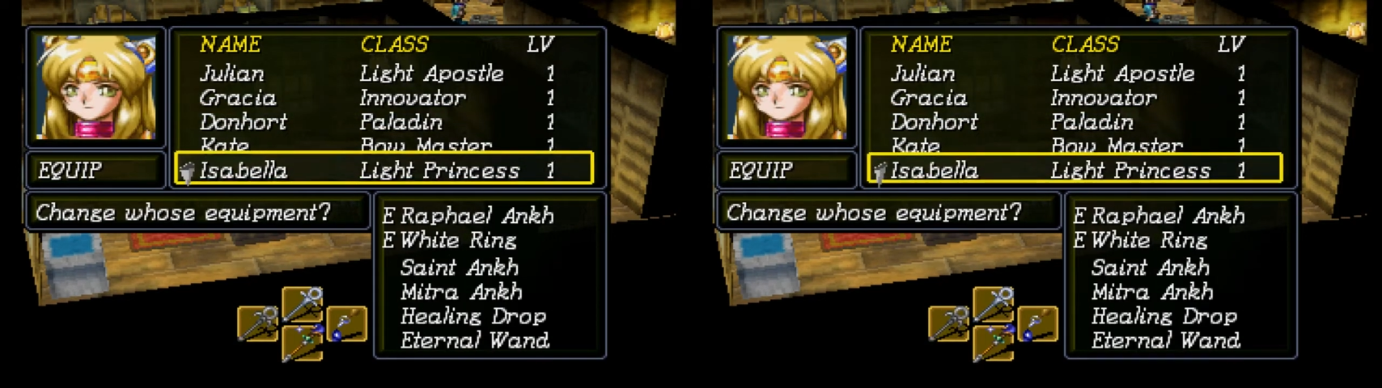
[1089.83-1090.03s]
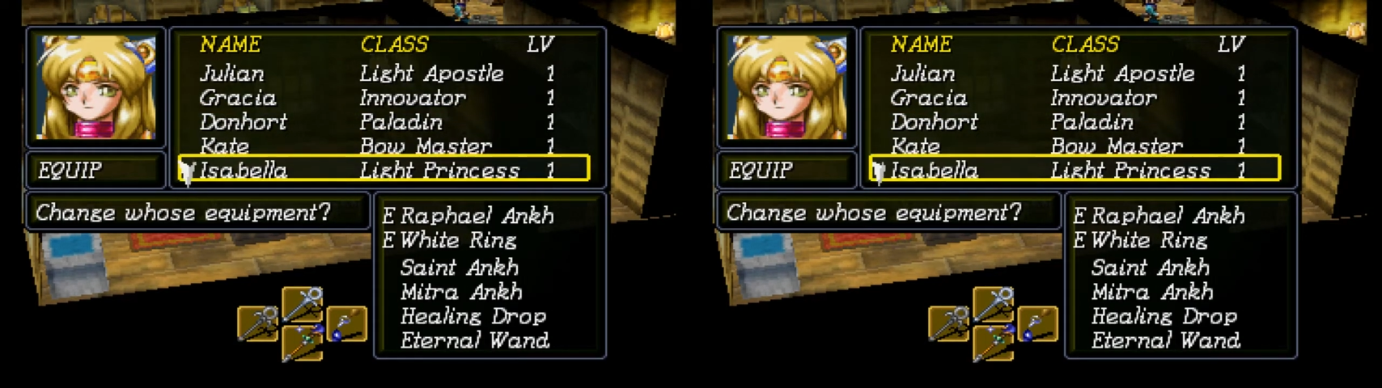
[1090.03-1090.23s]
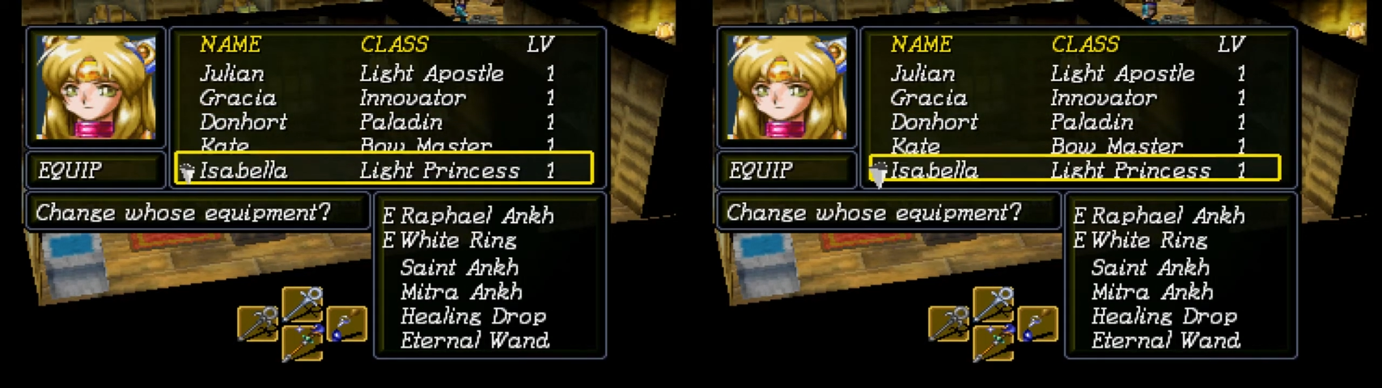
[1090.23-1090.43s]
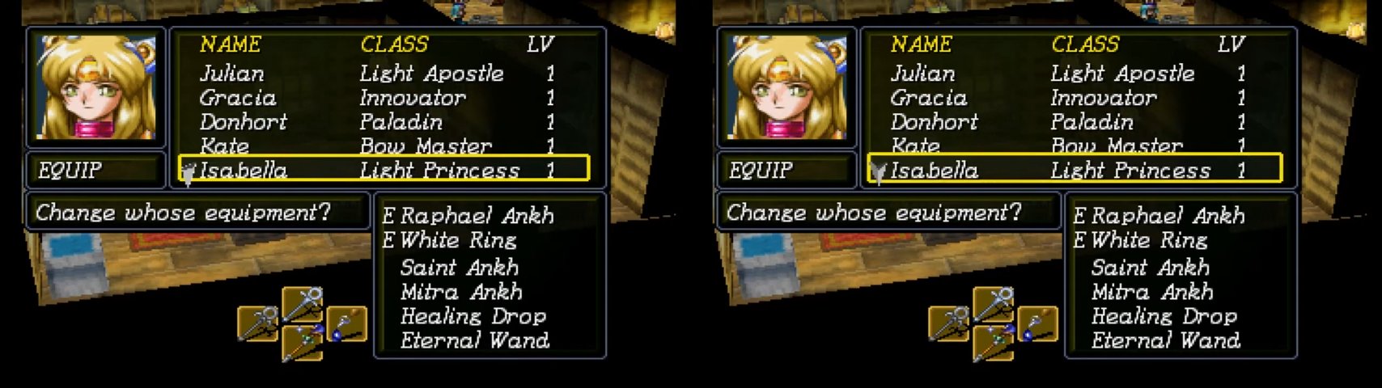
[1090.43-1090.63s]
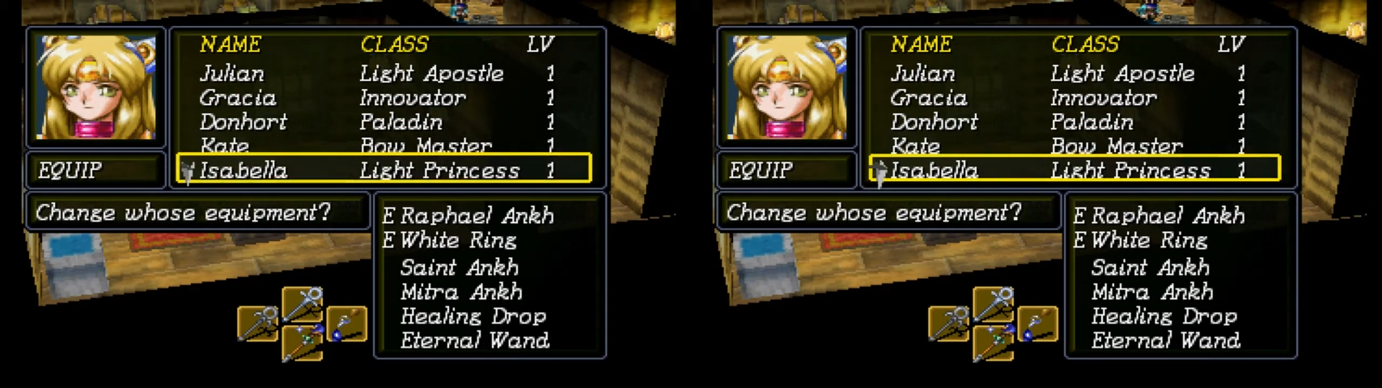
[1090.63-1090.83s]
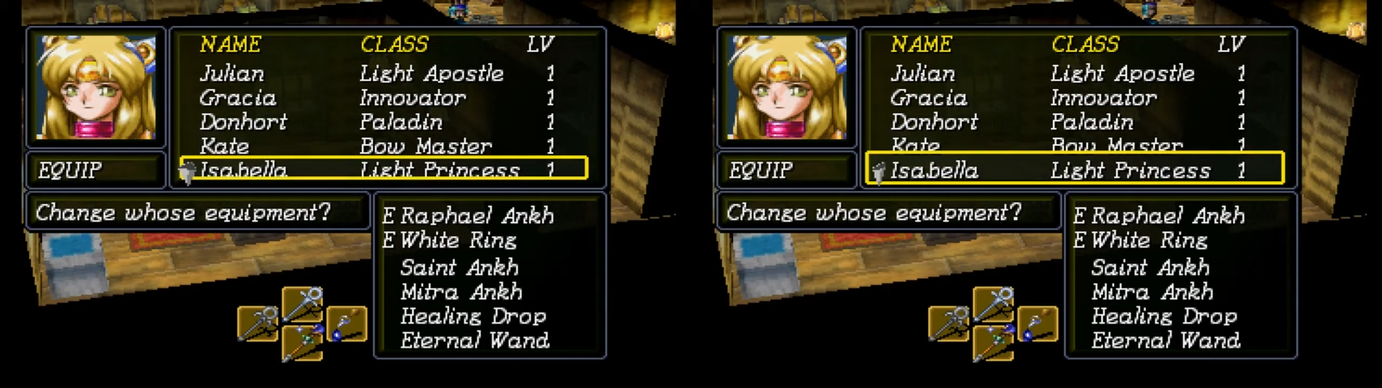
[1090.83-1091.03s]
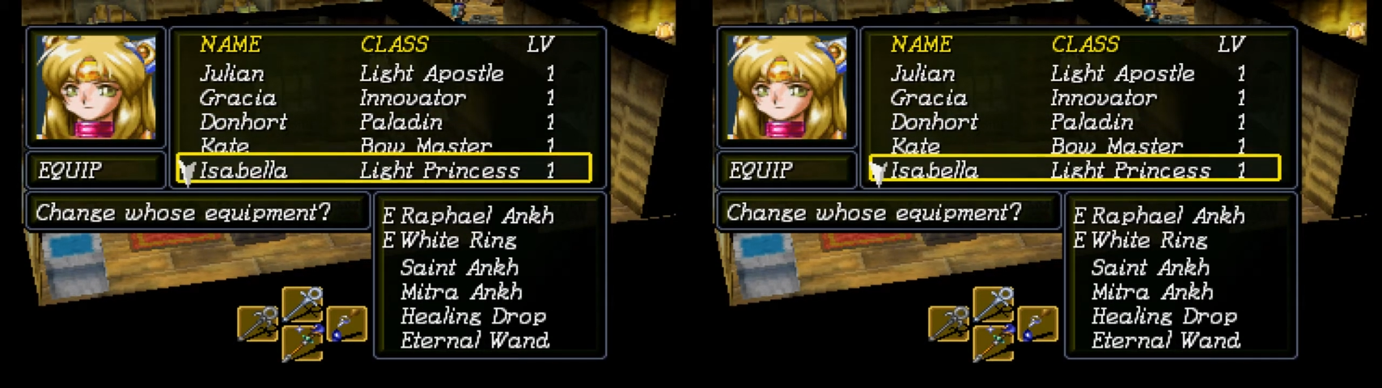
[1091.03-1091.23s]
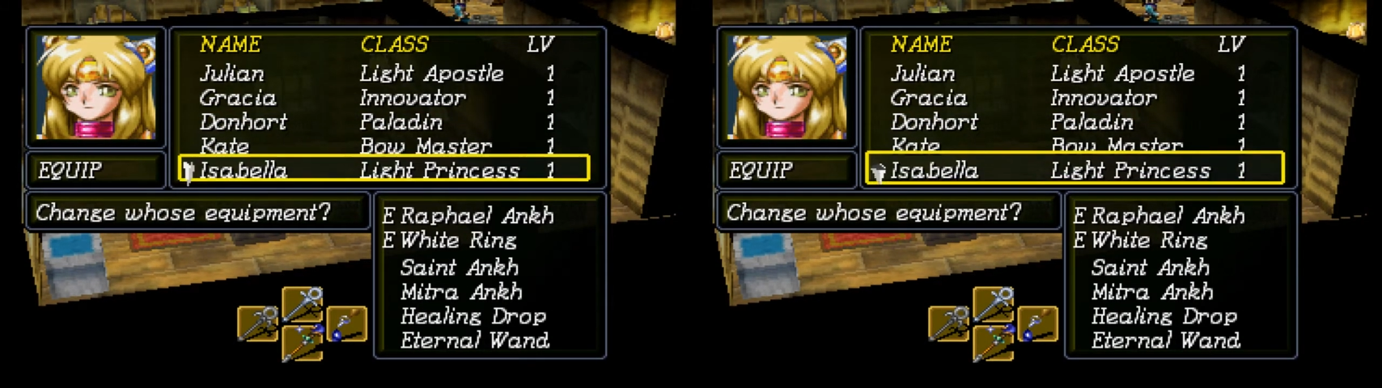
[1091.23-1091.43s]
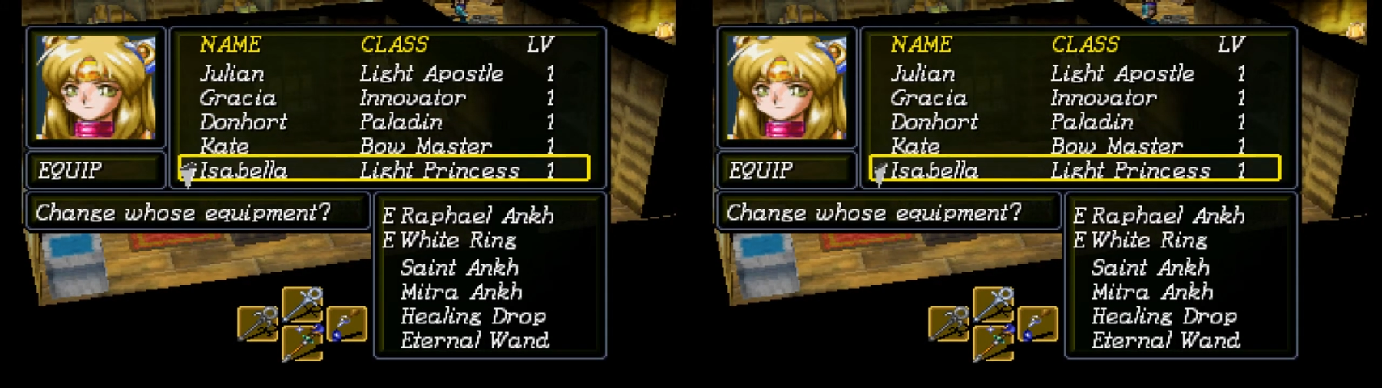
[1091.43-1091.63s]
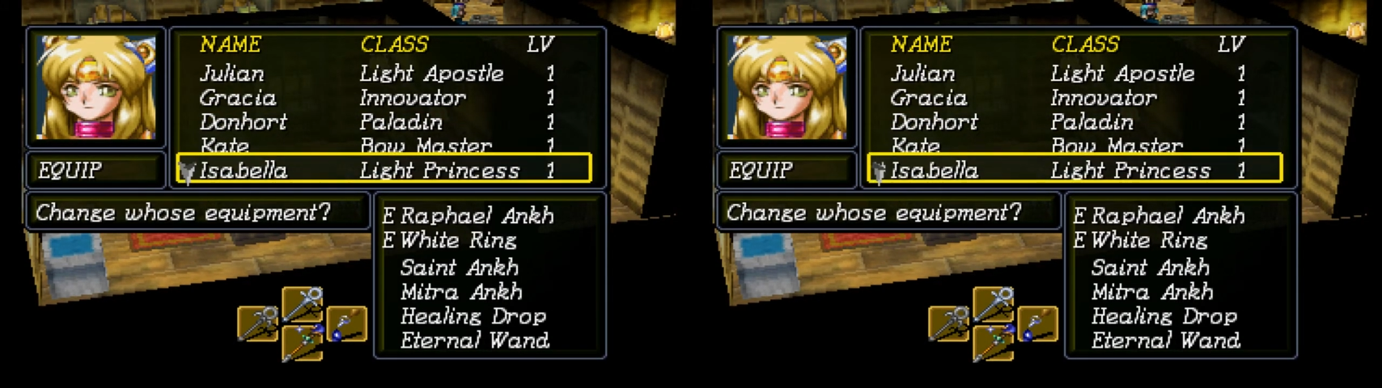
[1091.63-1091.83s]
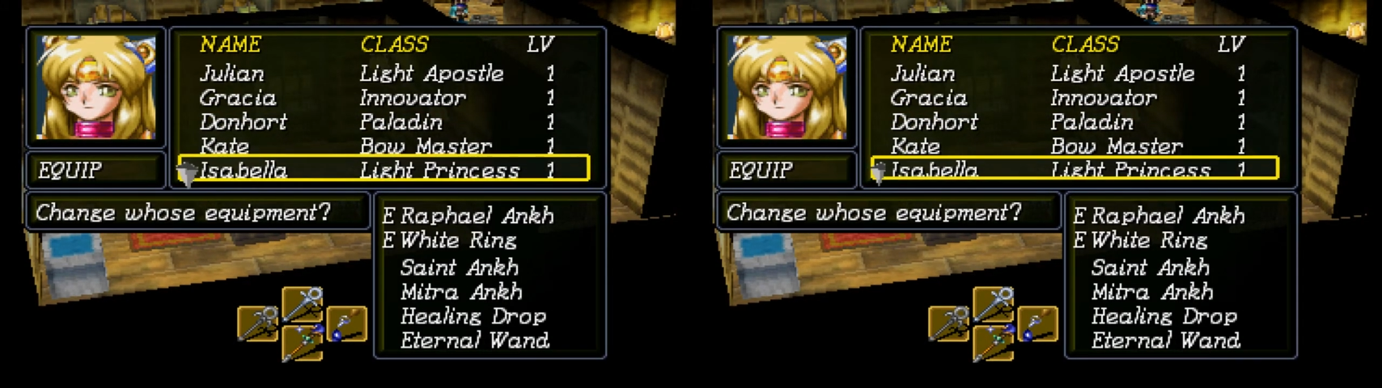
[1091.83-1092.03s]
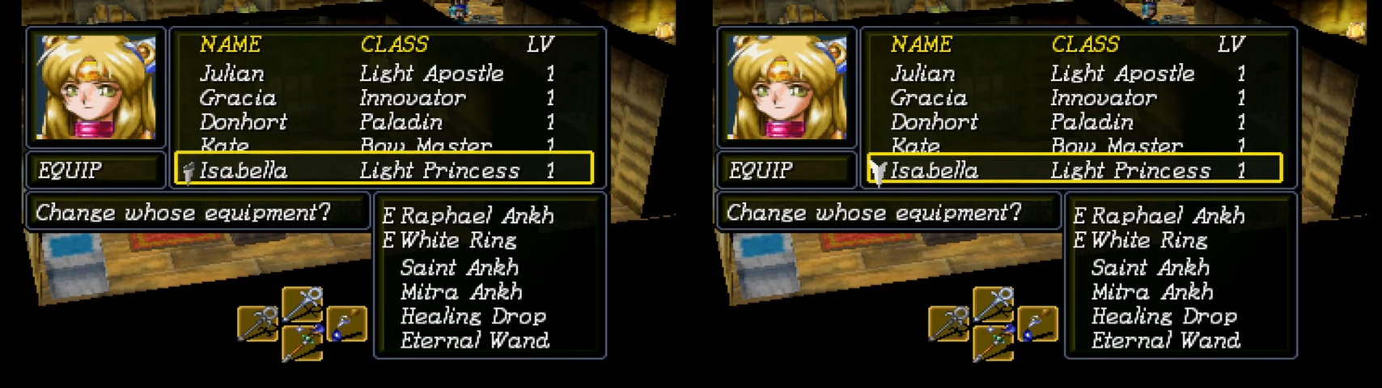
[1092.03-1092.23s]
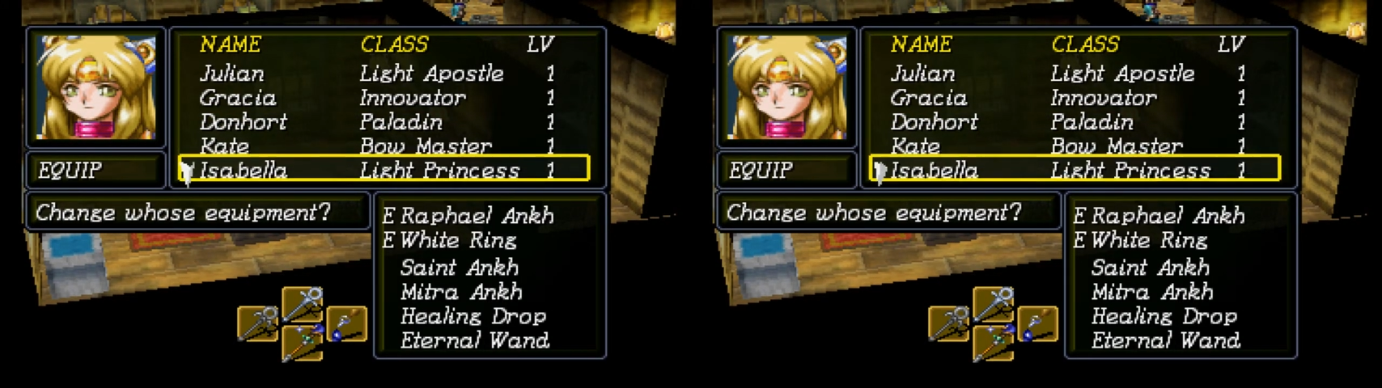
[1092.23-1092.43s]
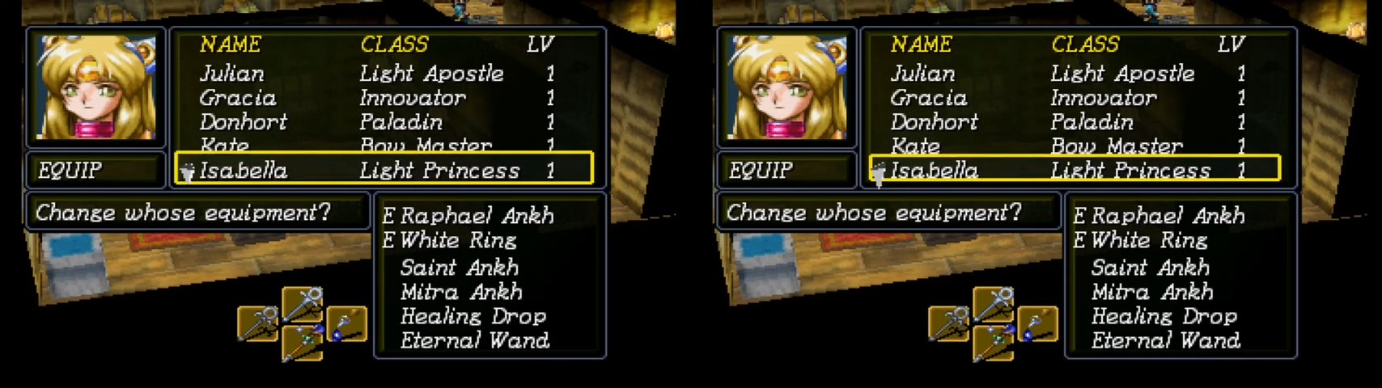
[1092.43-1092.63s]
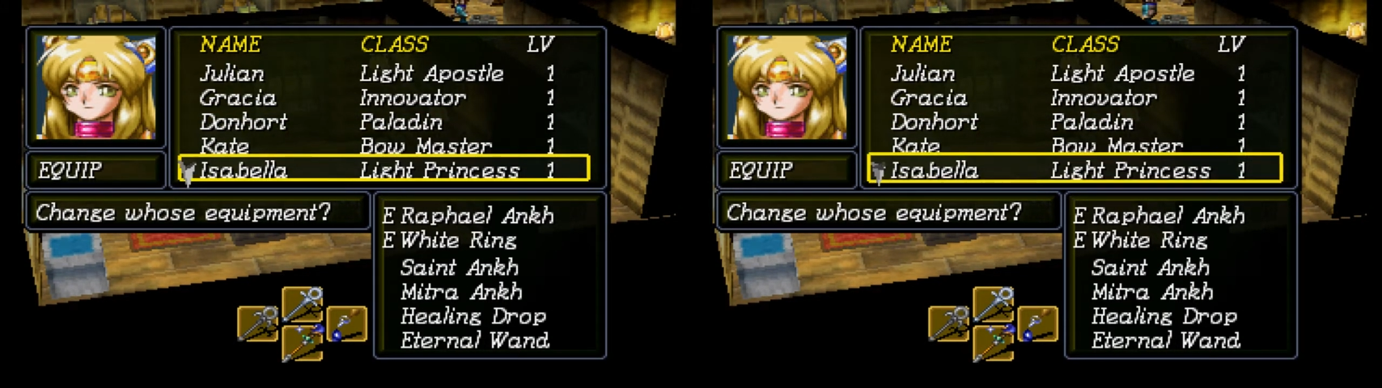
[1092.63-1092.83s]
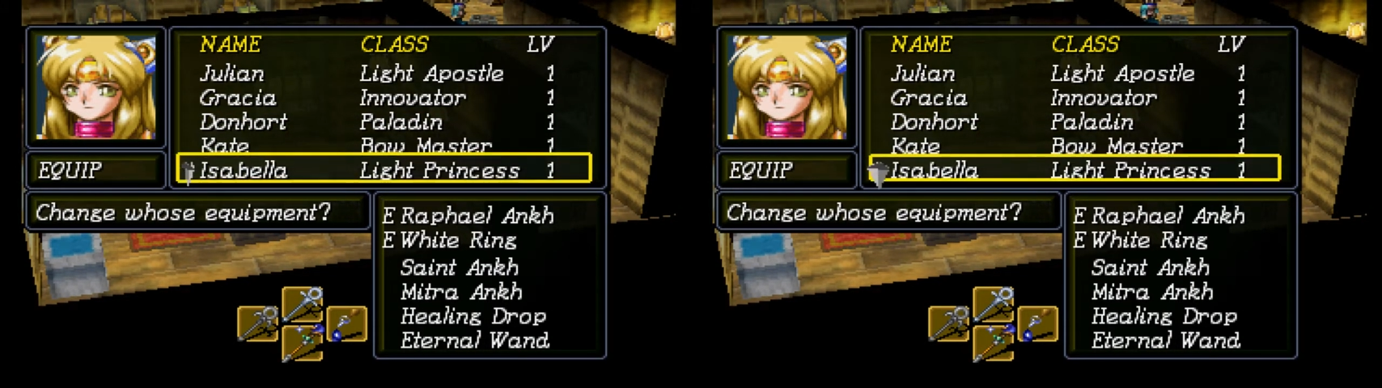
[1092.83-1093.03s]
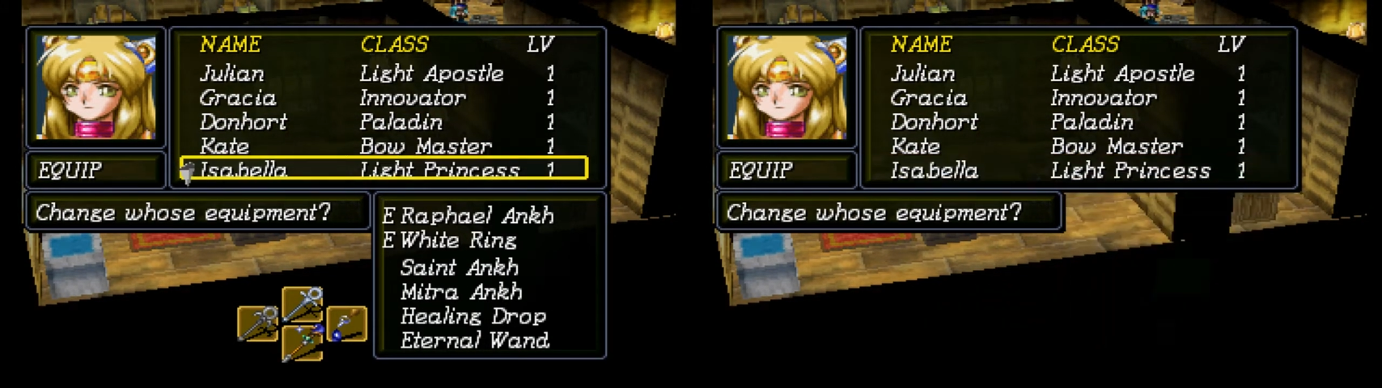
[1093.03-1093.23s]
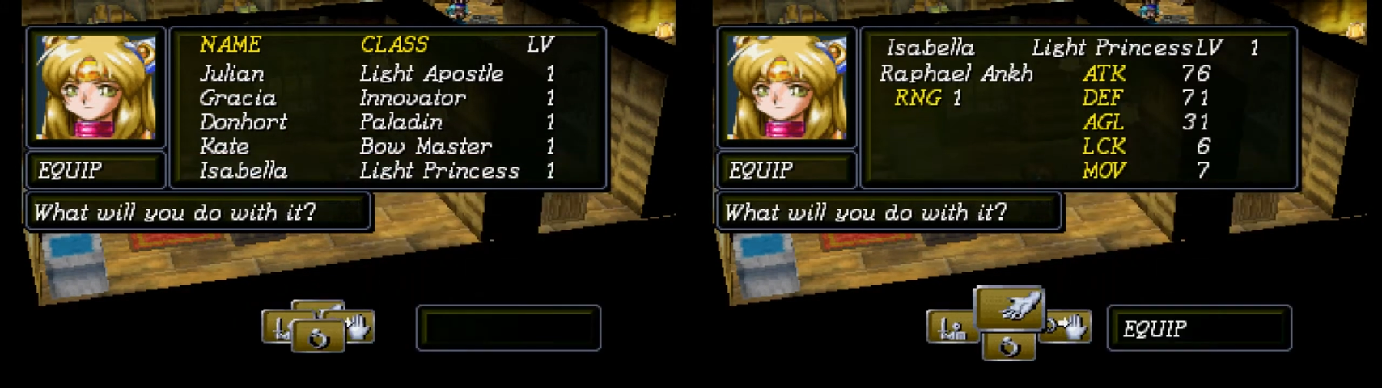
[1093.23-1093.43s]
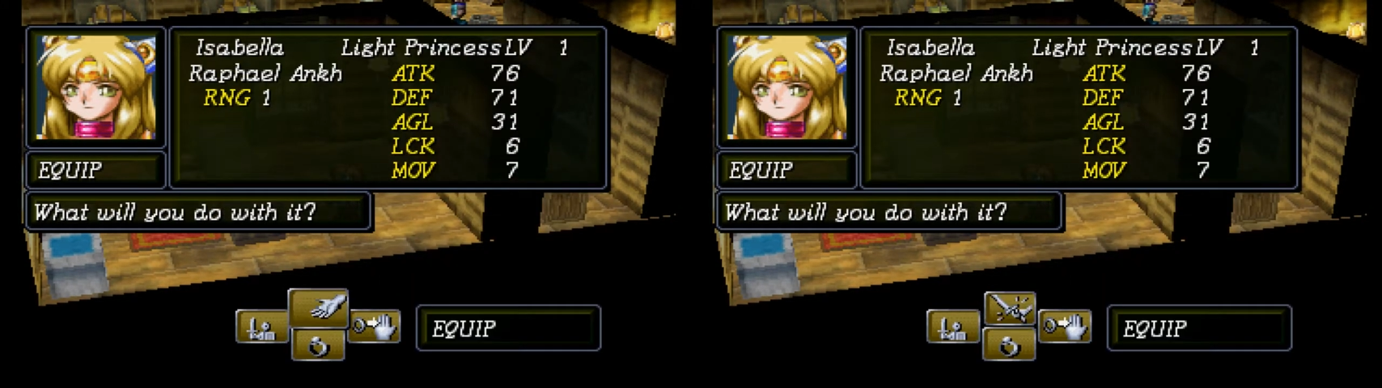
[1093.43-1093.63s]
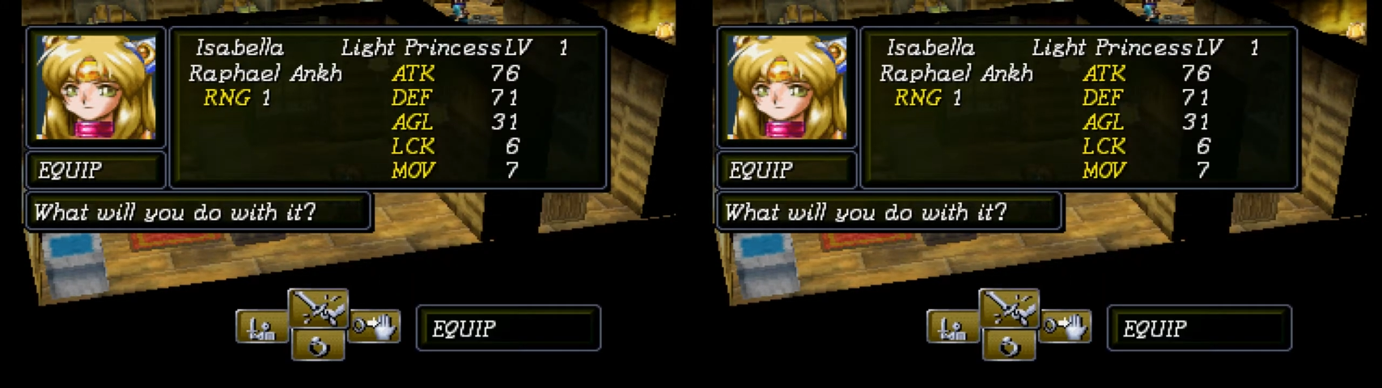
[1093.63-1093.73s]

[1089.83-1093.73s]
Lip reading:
[unreadable: no face in view]